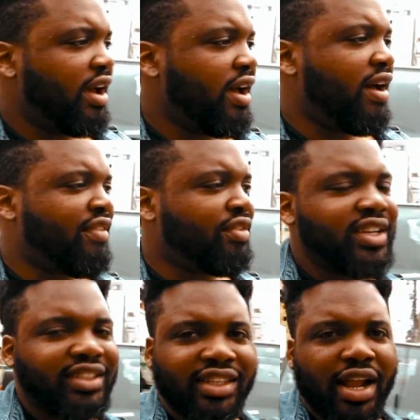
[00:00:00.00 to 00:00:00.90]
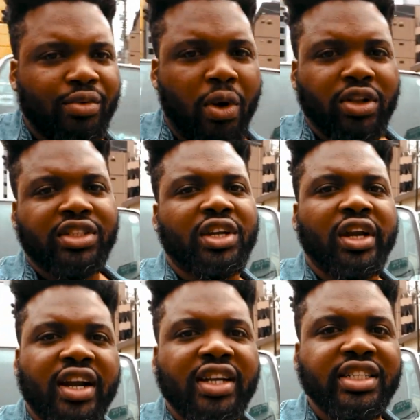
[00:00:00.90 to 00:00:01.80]
Uh, I've only seen that once
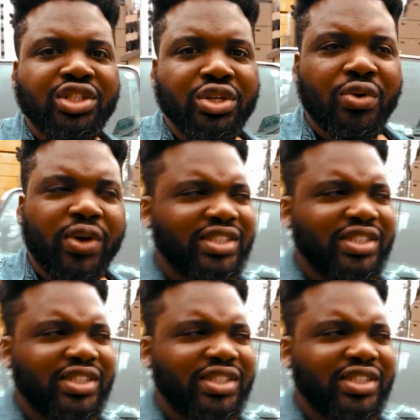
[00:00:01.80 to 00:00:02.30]
here in Shinjuku.